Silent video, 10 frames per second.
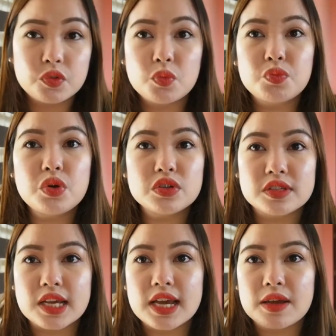We'll
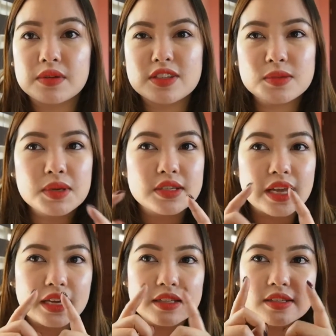see, just because I
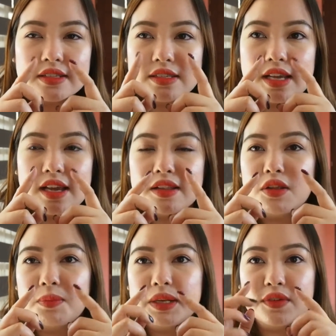can see a little
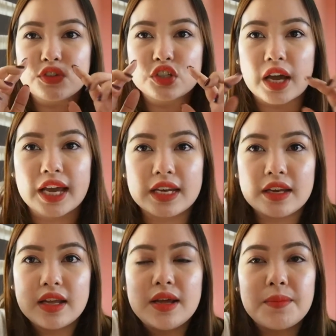bit of shine
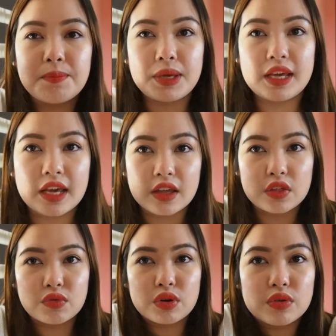peeking
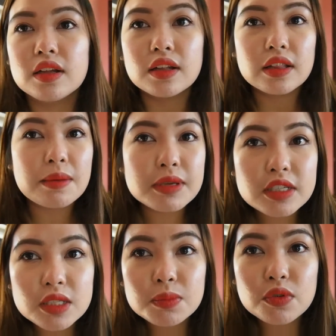through. Let me
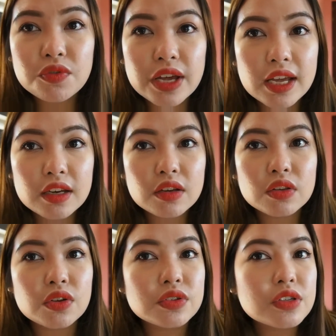just move in
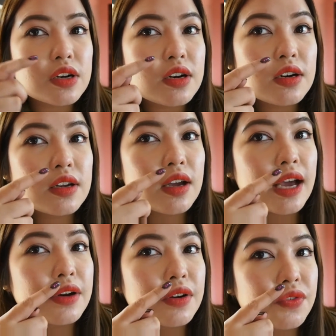closer. I
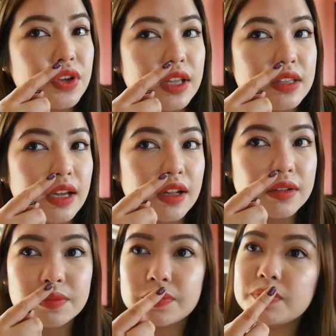don't know if you can tell,
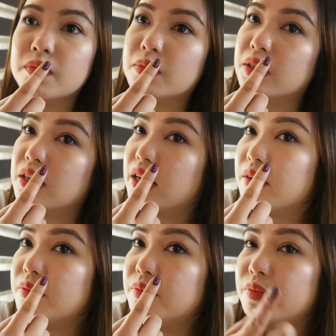but yeah.
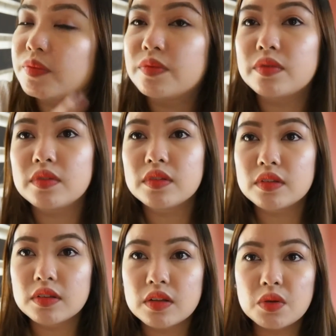
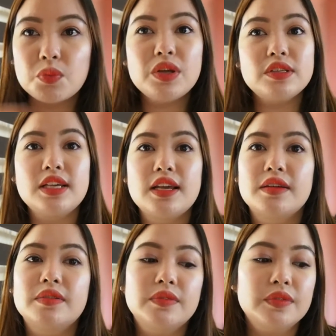We'll see.
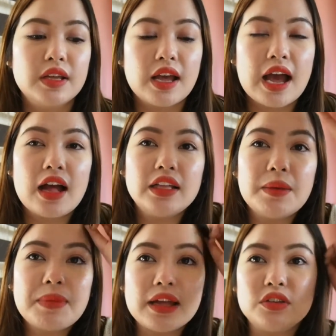I'll get
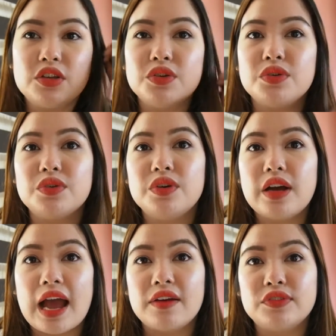back to you
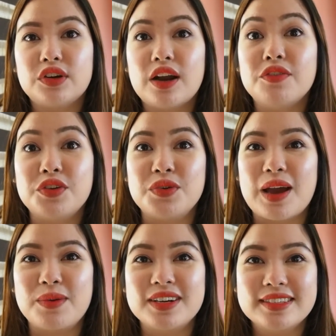after a few hours.